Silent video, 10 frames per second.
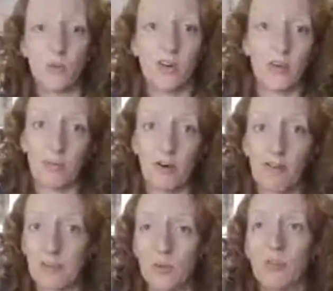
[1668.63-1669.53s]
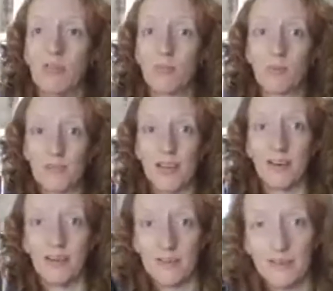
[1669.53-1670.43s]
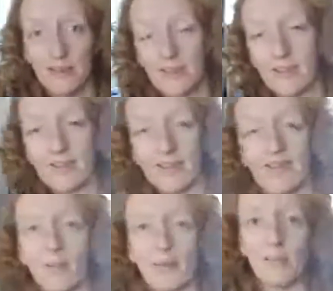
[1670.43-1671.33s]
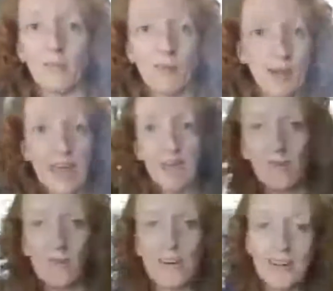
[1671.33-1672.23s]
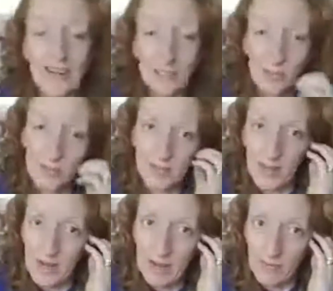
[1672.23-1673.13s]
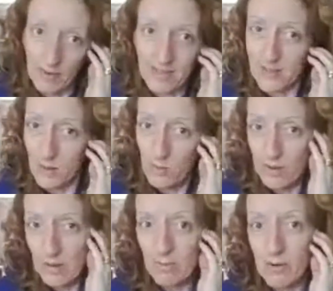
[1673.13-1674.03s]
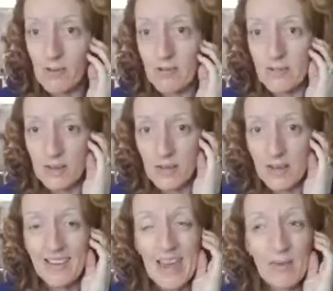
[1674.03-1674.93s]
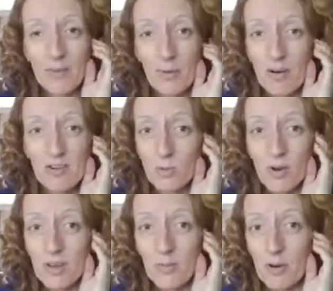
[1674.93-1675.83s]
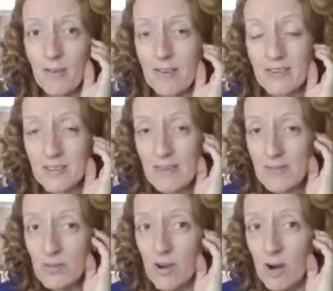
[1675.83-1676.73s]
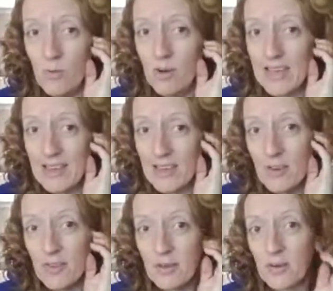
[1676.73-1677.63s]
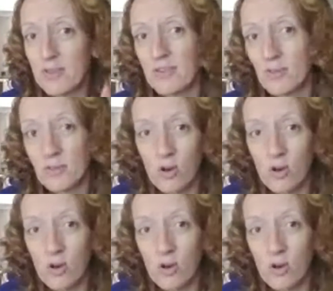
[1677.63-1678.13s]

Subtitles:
Yeah, everything is work in progress, 100%. I mean, even when you get to a certain level, you're still a work in progress, aren't you? Even the pros are work in progress because they've still got to work at it, aren't they?